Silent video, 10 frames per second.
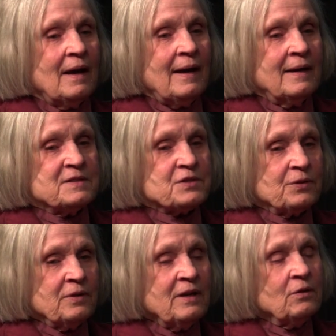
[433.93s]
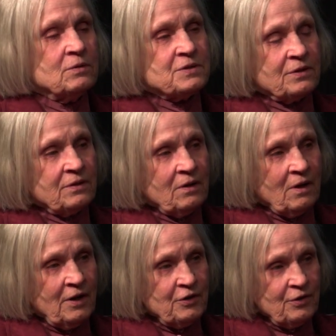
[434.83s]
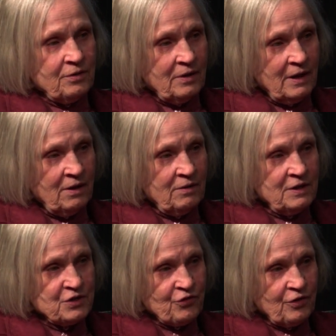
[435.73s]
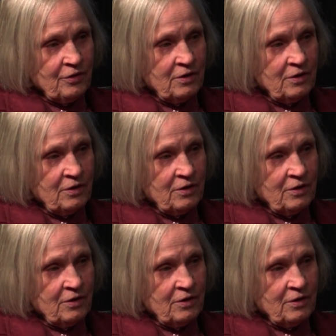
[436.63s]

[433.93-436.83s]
And certainly those are harder areas